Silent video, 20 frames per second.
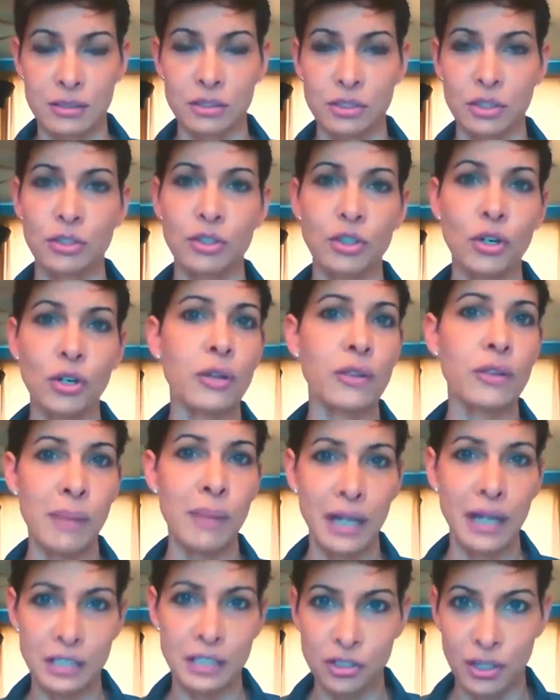So you go to the
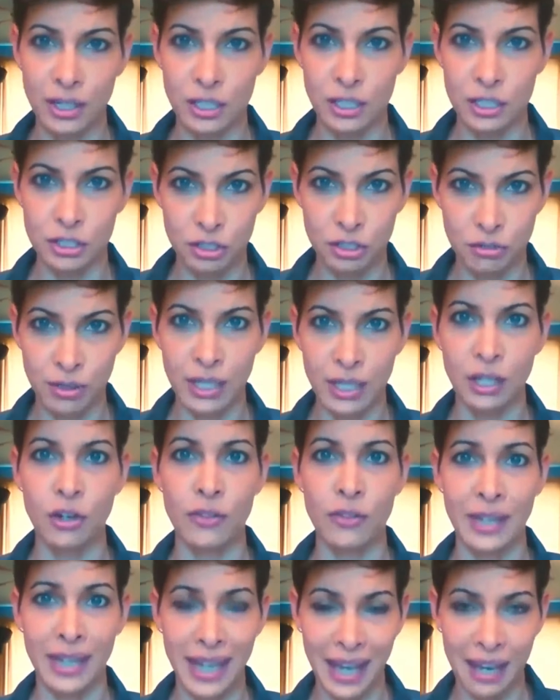Monster energy drink
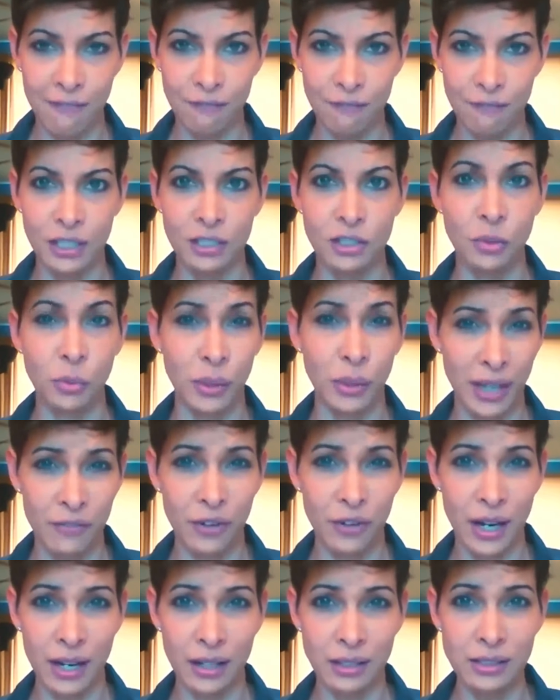or the caffeine or
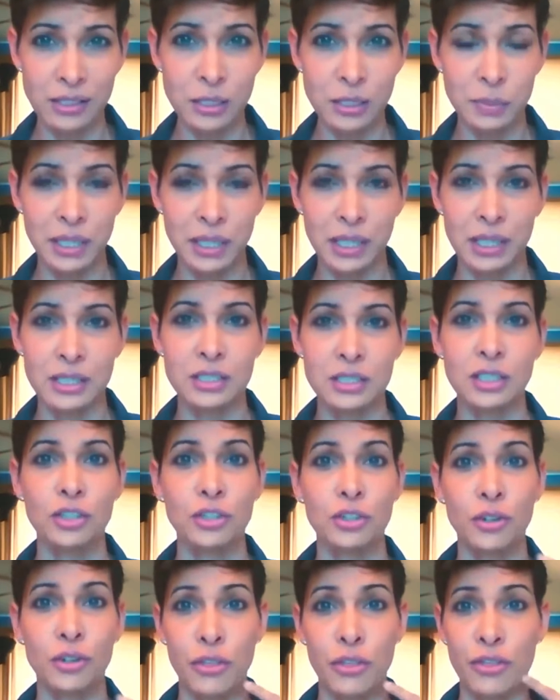whatever else because
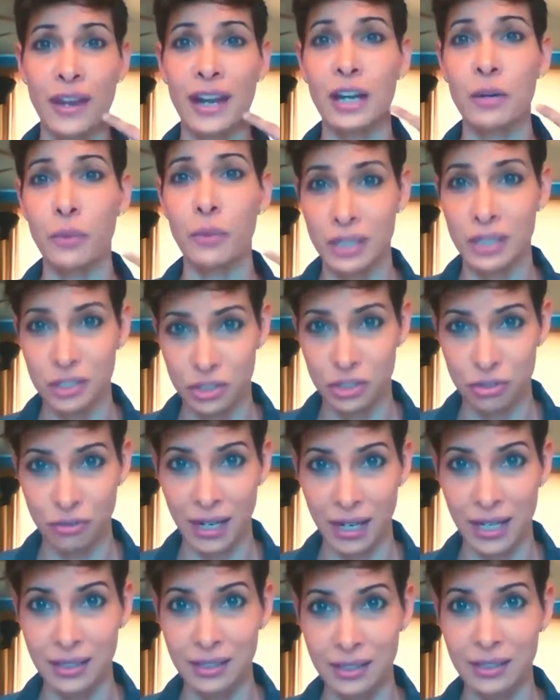your thyroid is
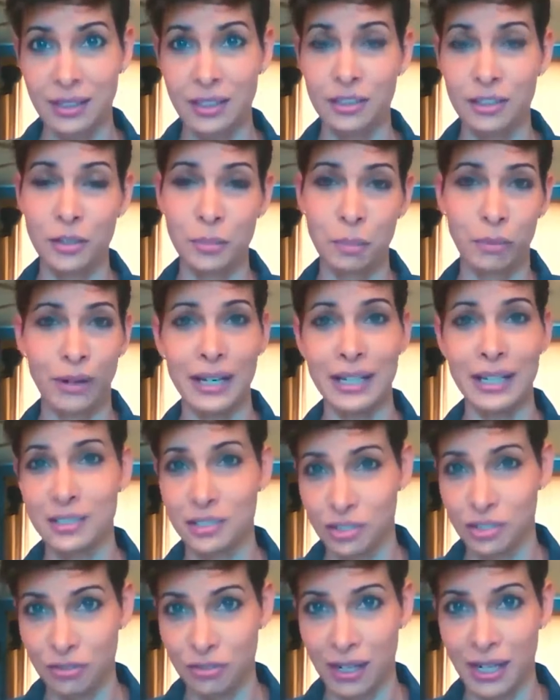drained, your brain
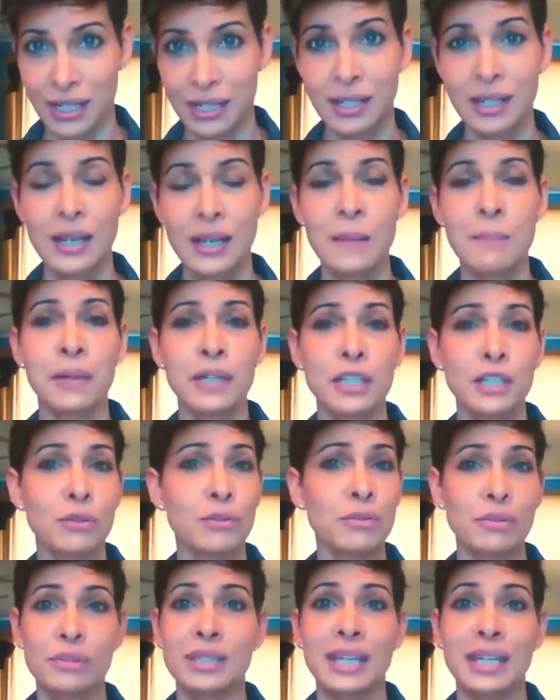is drained, but
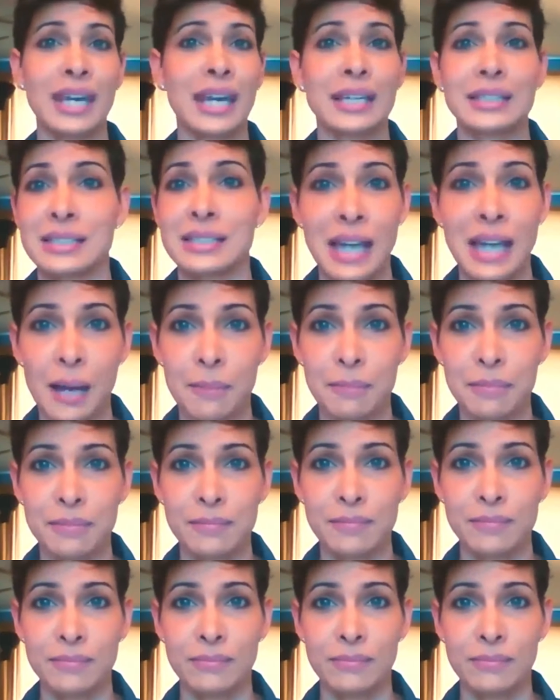you can't stop.